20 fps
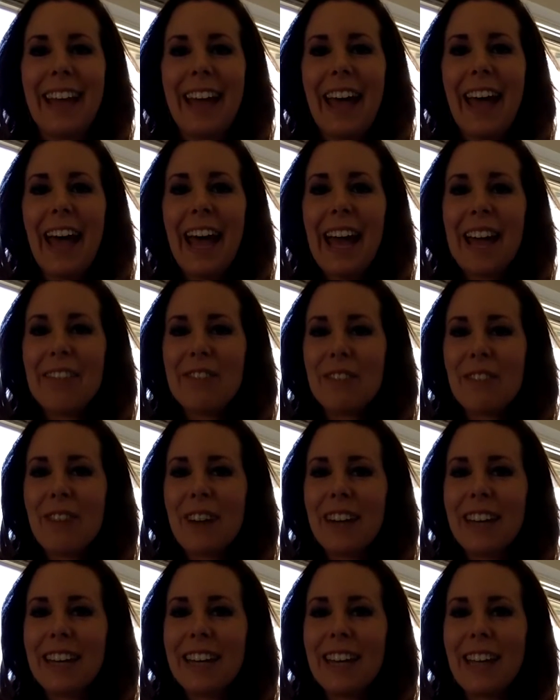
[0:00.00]
Hey
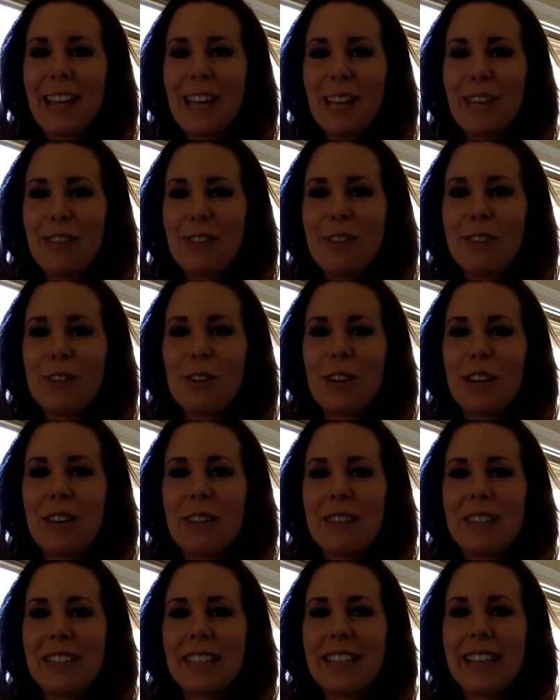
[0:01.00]
everyone, thank you for joining
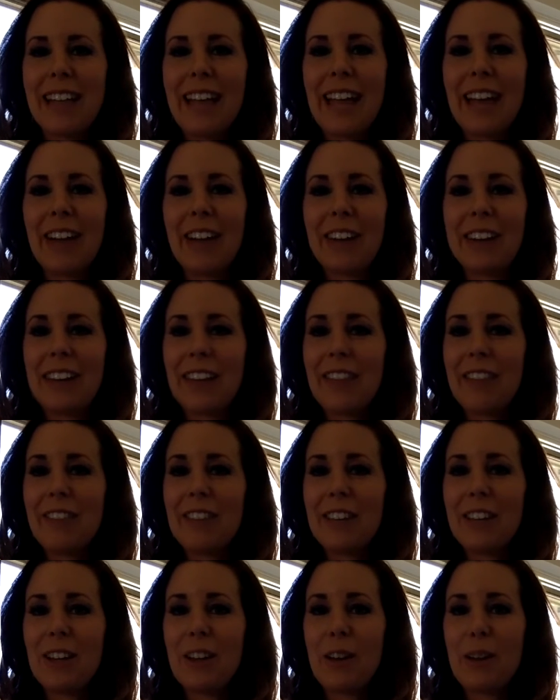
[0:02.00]
me today on another
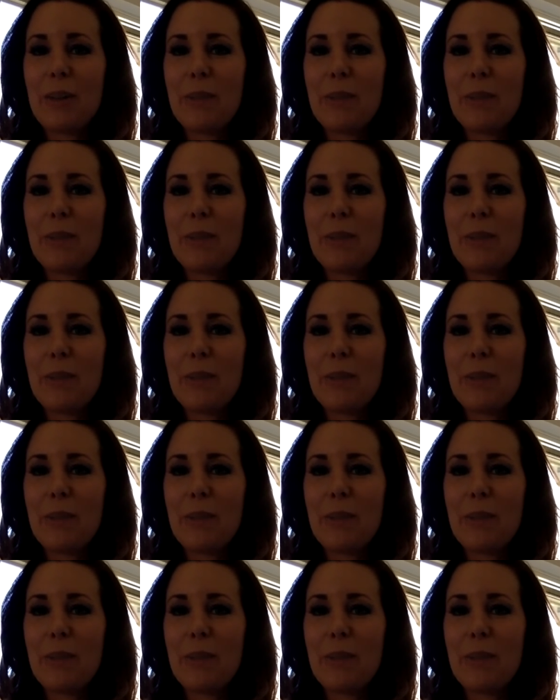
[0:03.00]
video,